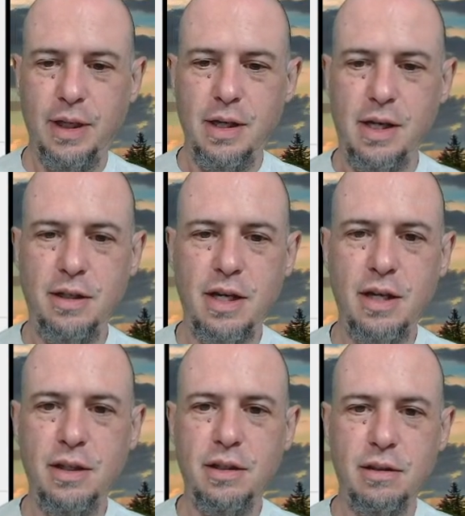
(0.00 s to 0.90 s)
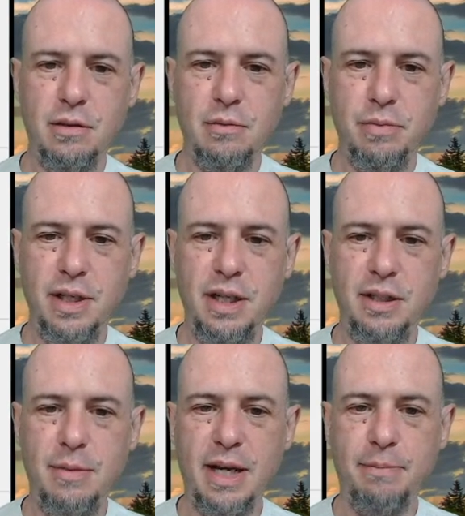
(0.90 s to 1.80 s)
And it does. Pretty easy to
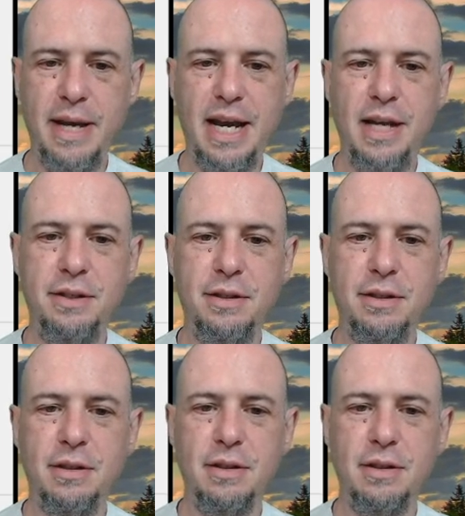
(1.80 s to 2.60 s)
make it pass.